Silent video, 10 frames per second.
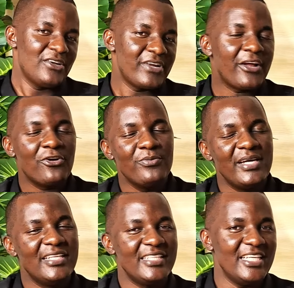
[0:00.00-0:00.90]

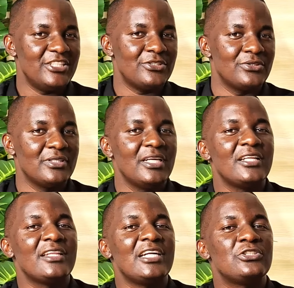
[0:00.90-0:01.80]
recommendation
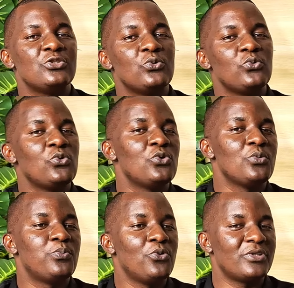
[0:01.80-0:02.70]
that you
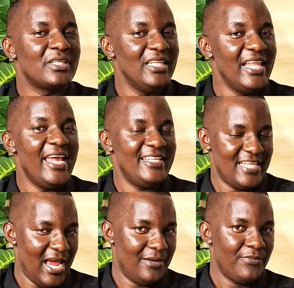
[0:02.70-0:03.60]
will put
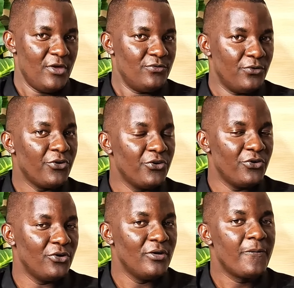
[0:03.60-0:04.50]
later for
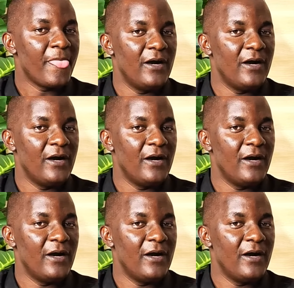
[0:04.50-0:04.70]
your